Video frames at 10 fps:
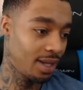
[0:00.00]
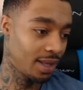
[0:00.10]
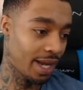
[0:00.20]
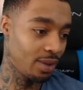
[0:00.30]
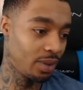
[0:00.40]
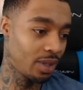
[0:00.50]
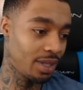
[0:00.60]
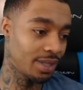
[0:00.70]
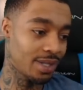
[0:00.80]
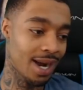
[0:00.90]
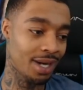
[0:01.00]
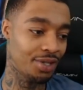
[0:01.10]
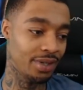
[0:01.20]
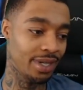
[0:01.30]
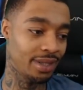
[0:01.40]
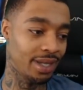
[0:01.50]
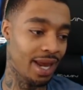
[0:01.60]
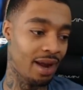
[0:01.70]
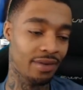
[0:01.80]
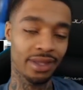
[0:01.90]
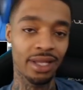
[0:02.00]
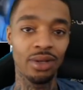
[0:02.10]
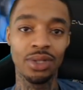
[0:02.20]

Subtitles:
Like, you literally just contradicted everything you